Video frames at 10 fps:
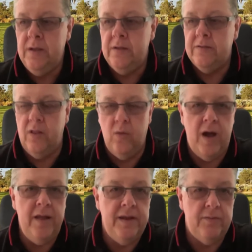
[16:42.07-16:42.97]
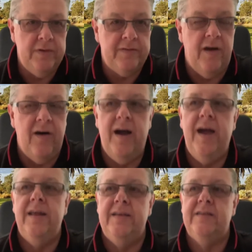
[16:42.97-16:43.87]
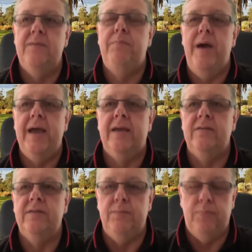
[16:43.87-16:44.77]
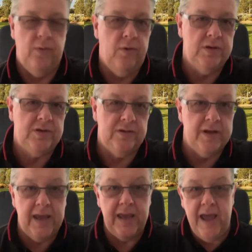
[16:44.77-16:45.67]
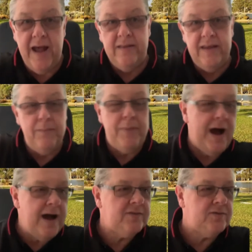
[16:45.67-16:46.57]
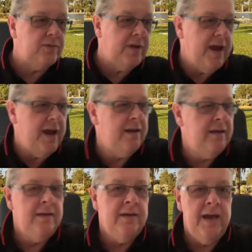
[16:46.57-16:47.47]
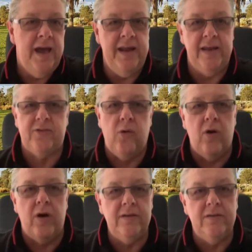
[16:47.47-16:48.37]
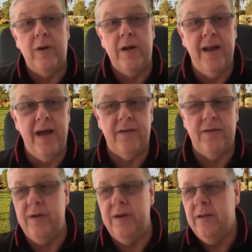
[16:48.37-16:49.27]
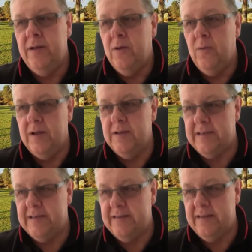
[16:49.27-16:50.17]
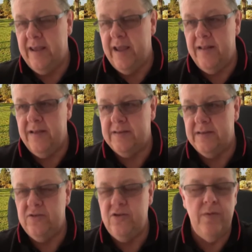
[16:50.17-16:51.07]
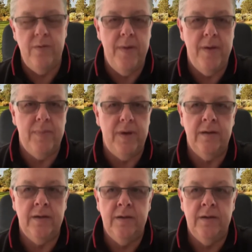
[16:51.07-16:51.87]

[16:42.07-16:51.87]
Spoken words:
So the one that retire, they sit back on the porch looking out in their pastoral land, and they're talking to one another, and one says to the other and said, do you remember